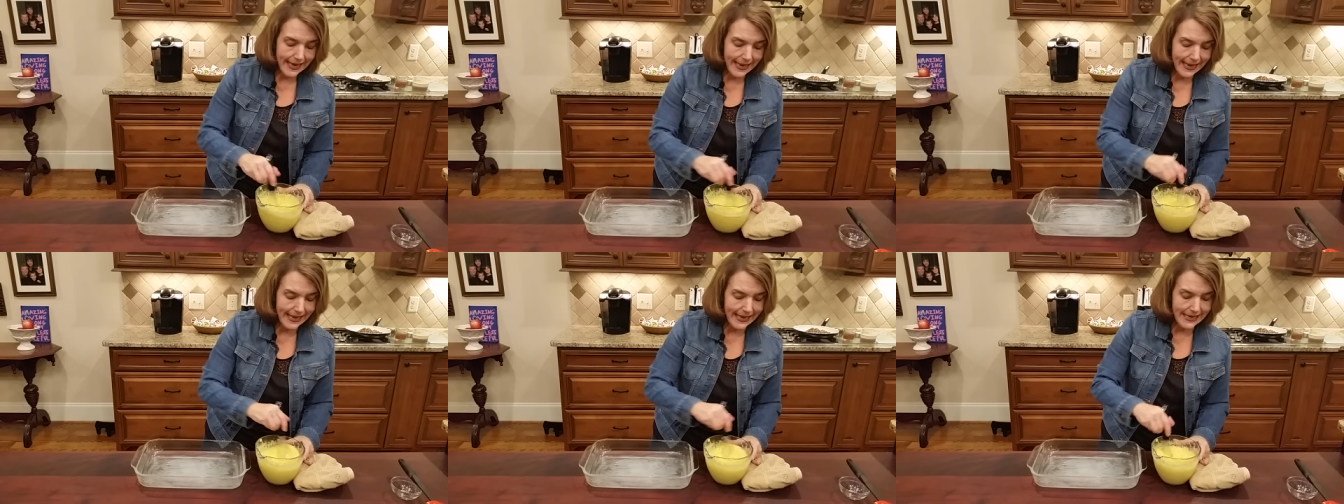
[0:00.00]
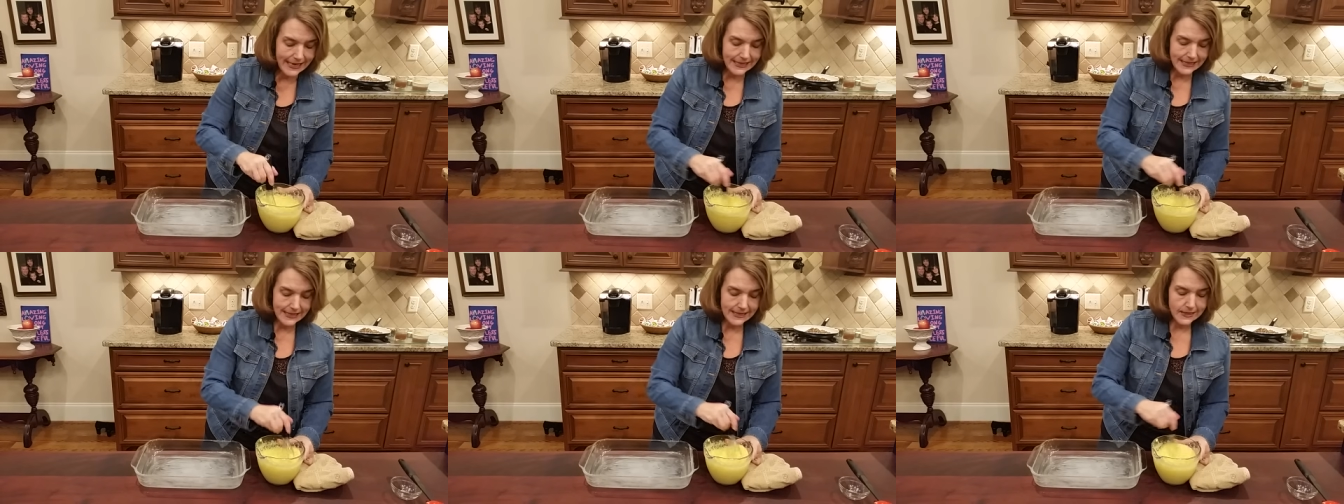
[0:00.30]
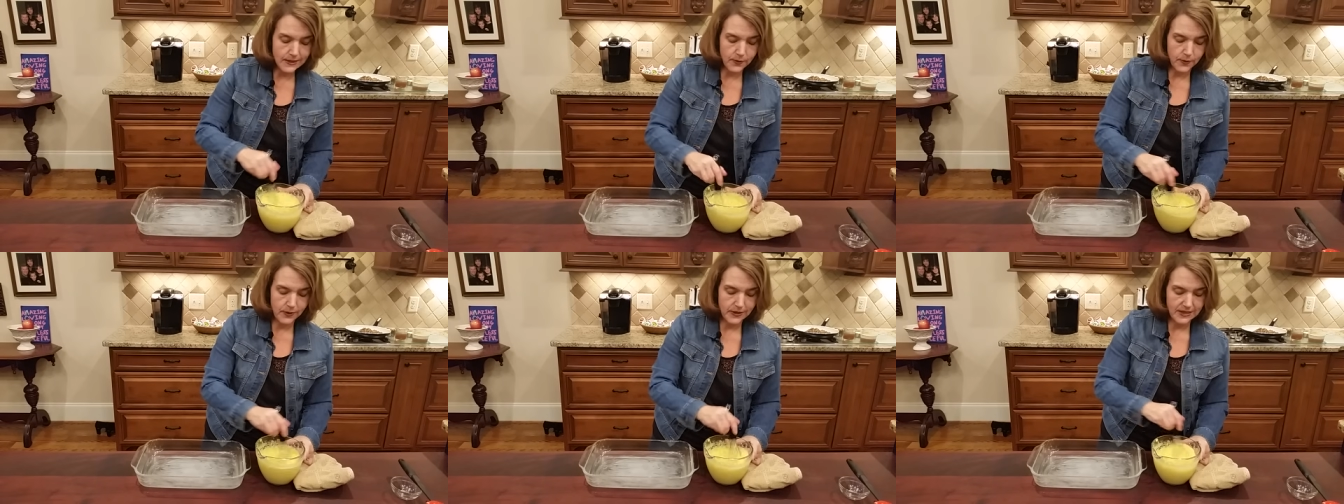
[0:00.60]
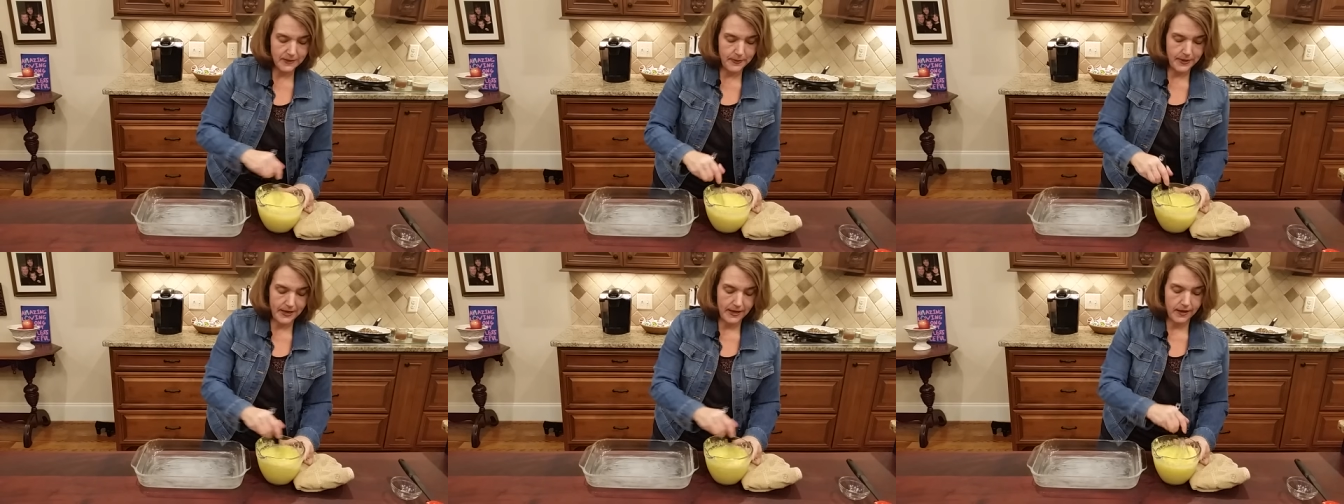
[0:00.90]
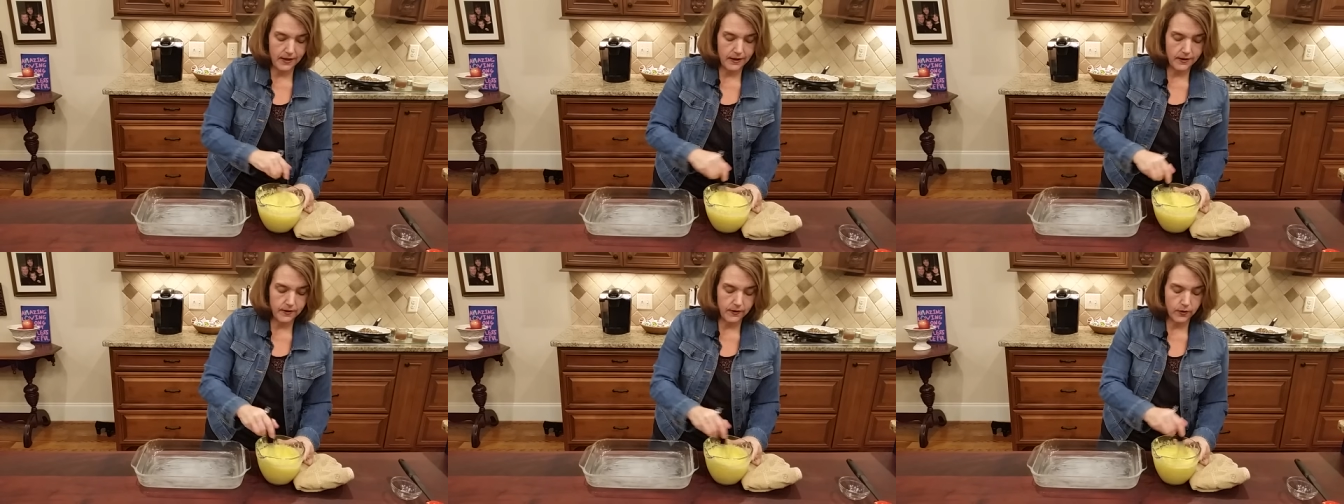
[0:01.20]
and it's going to be
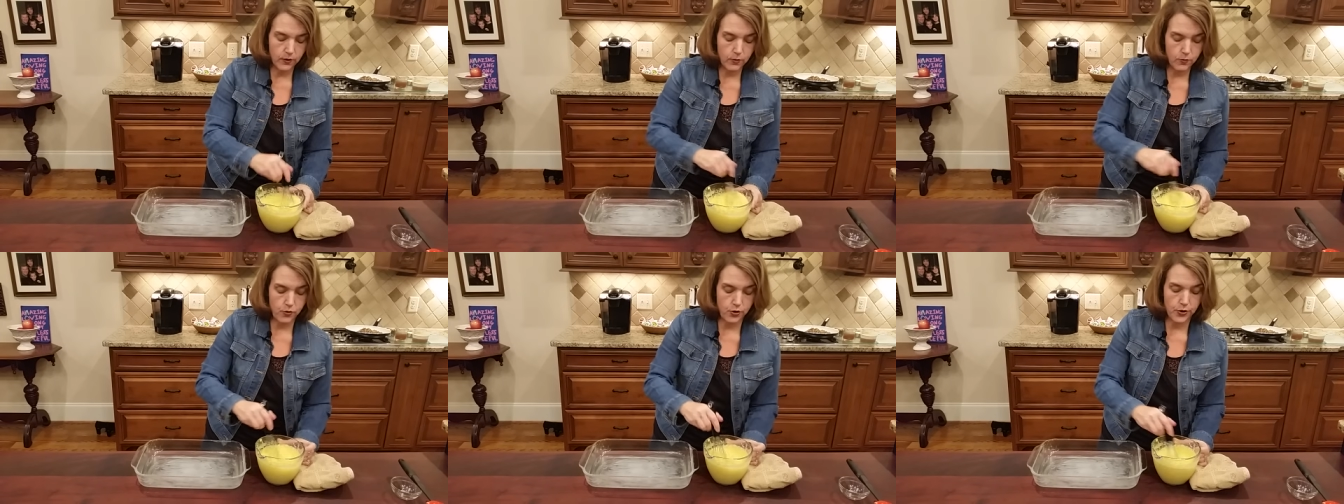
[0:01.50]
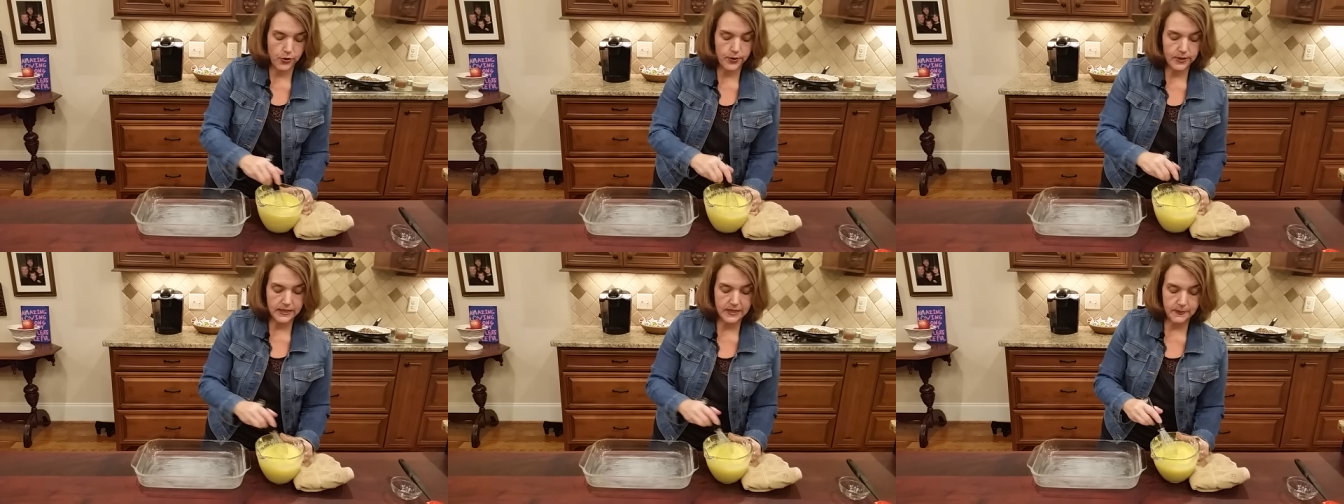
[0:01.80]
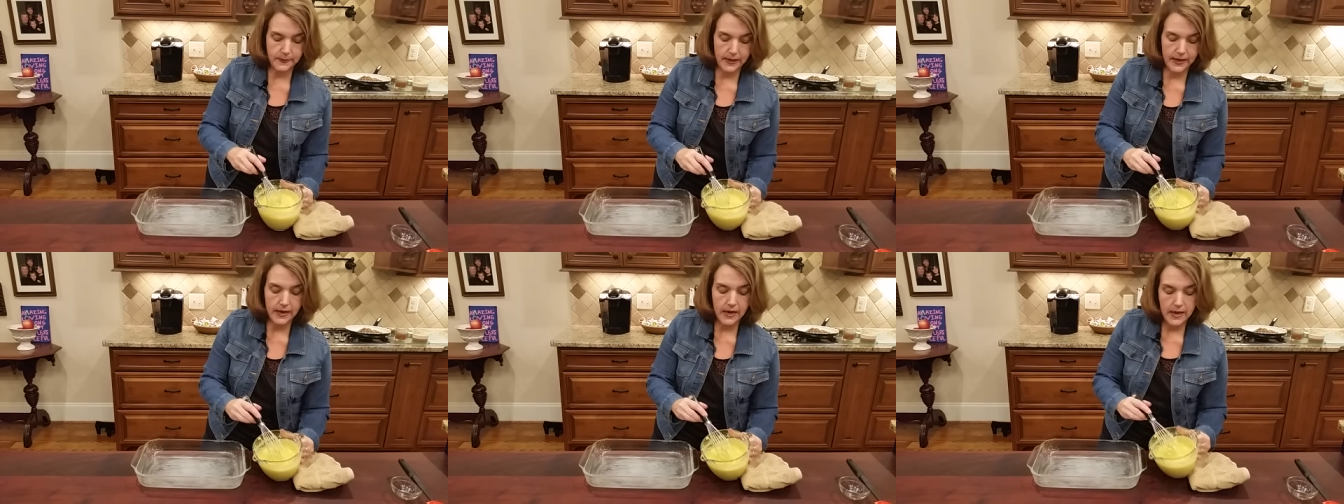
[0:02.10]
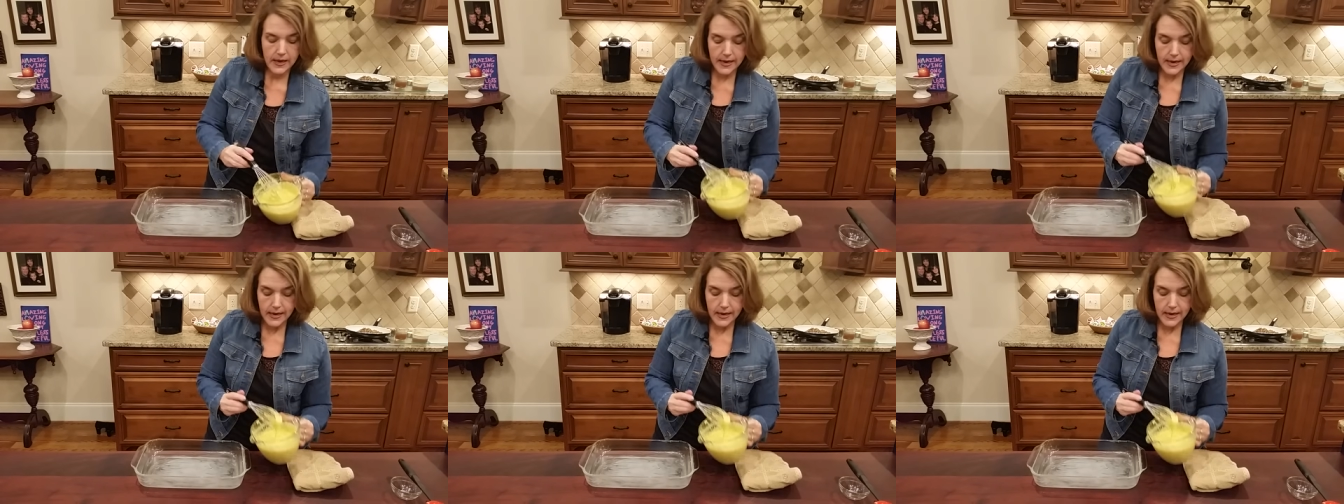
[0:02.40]
a little more crispy.